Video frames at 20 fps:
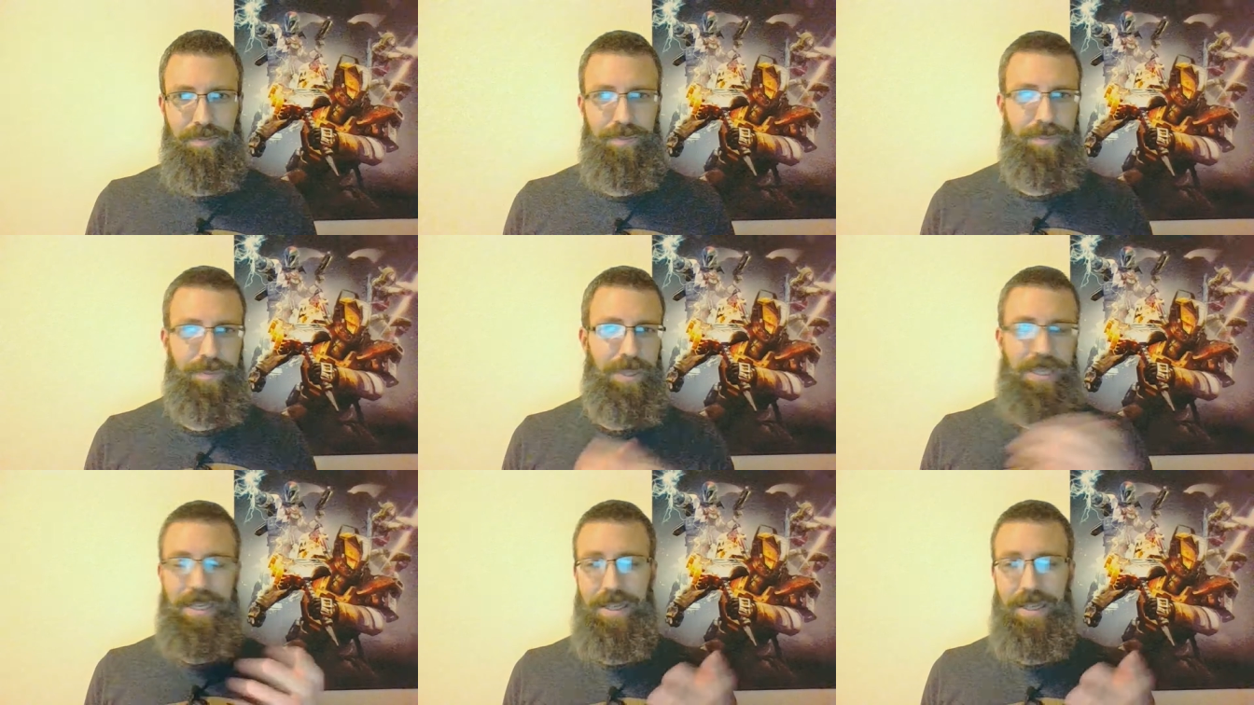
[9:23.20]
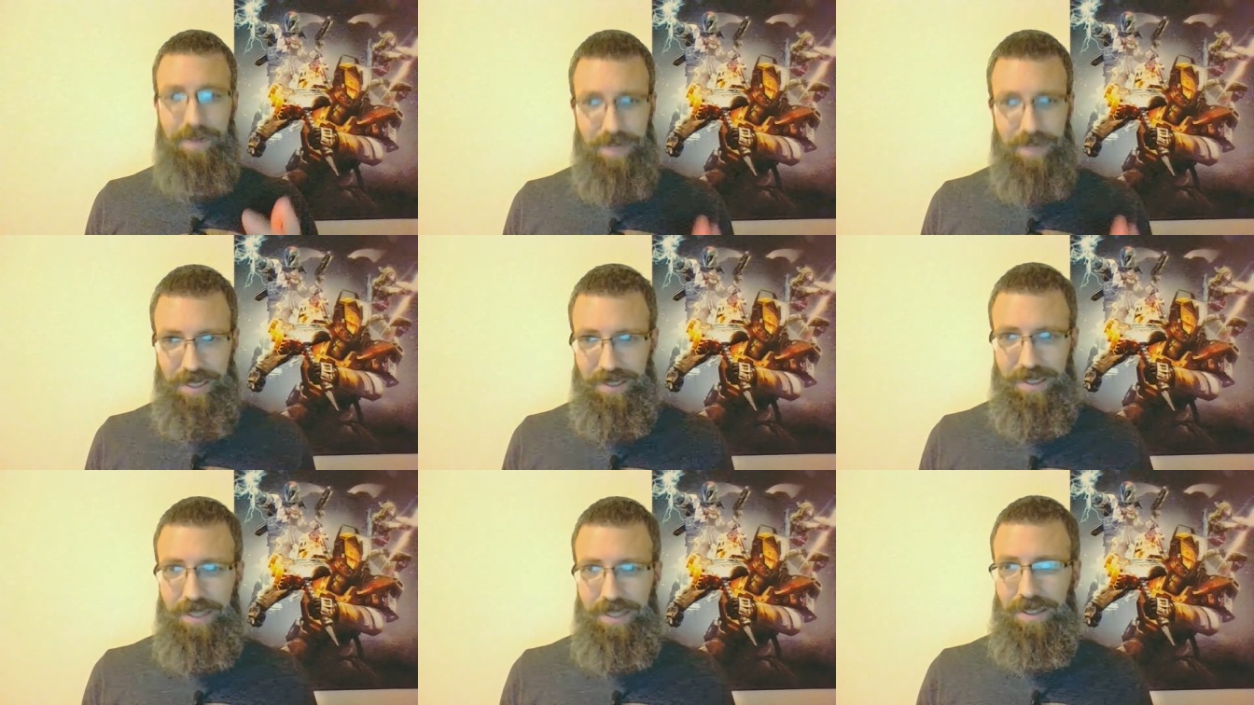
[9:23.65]
But
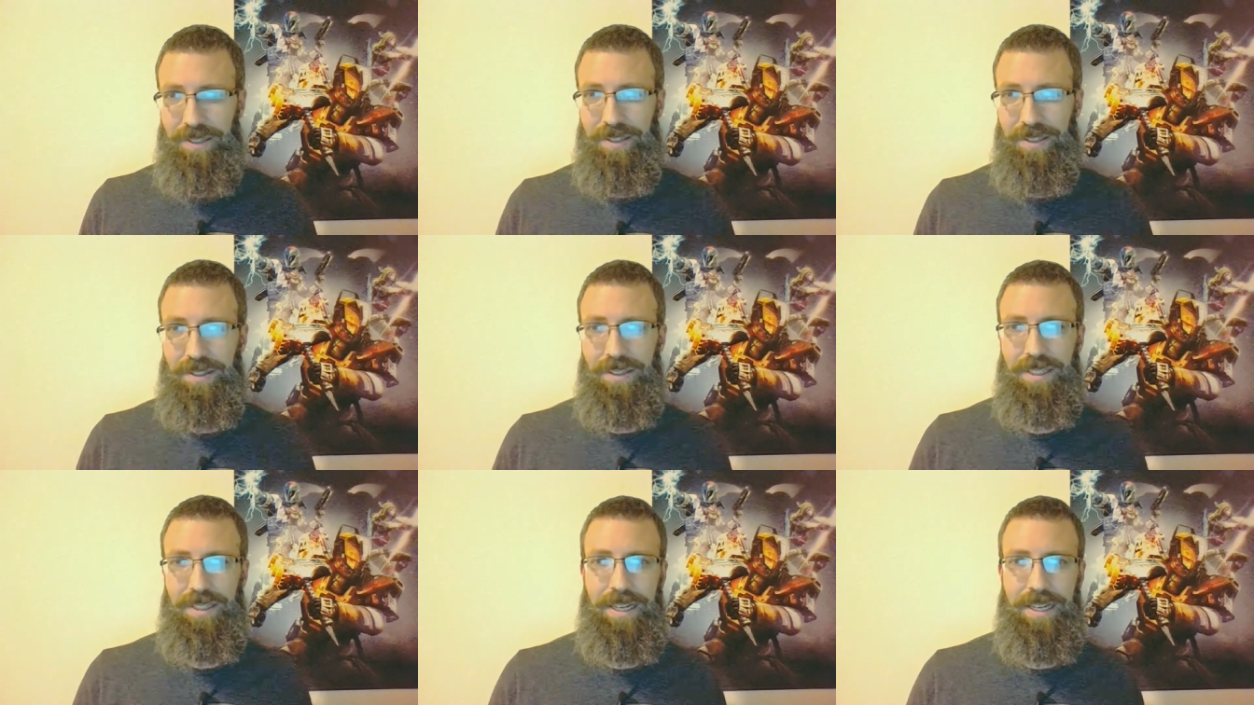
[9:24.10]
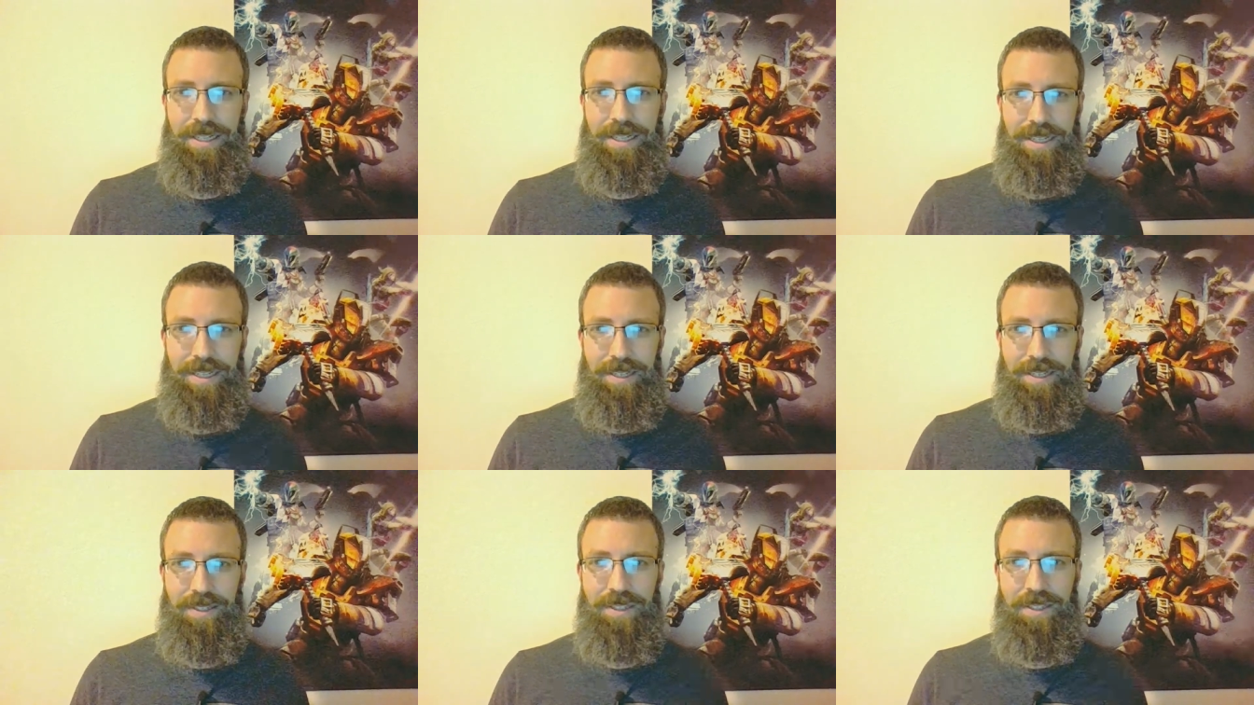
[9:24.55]
anyways, let's kind of
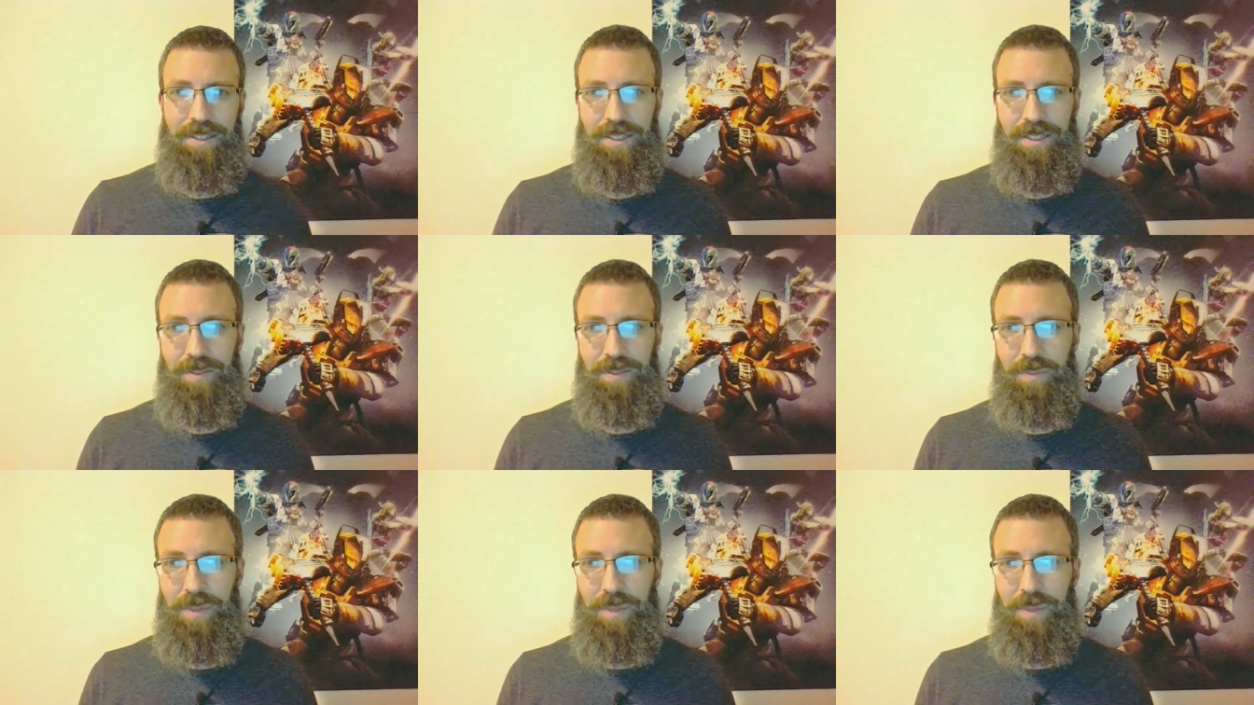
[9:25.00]
get into this.